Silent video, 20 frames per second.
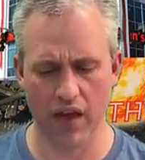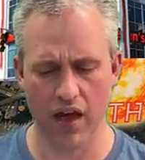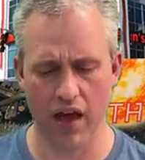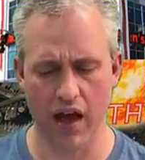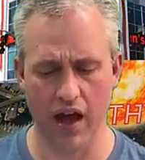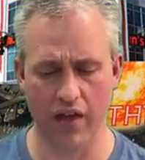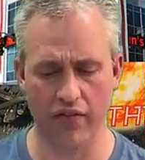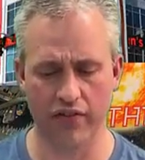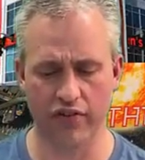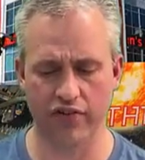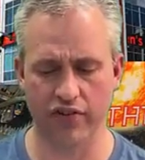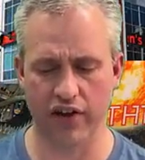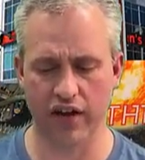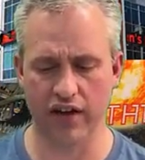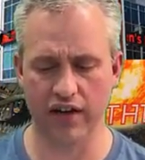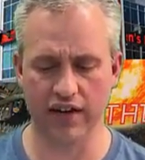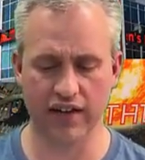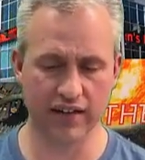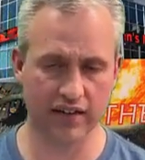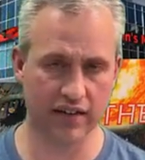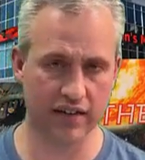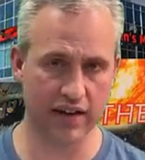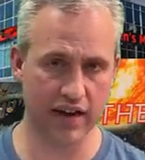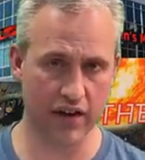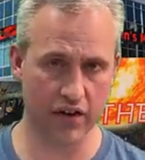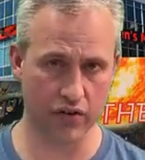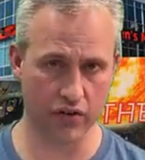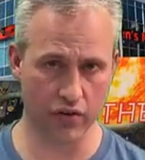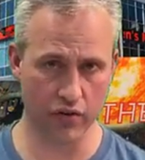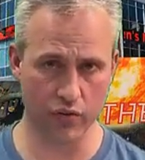that you're going to need to
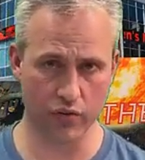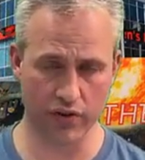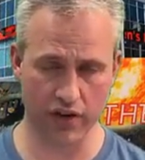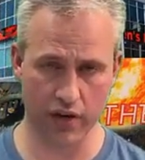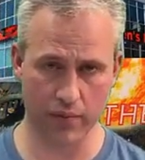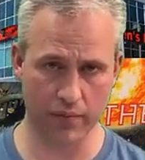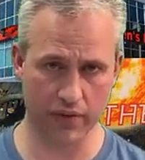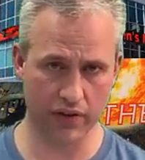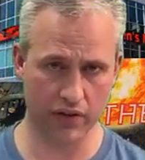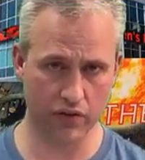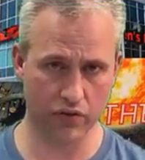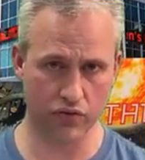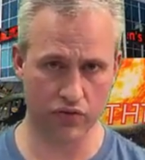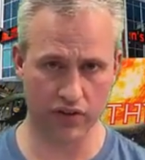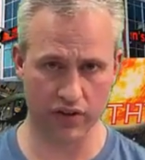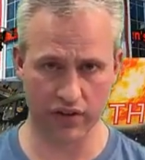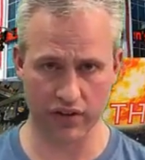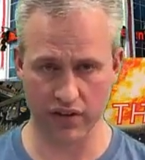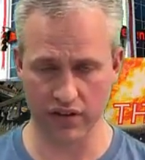download. We're going to be using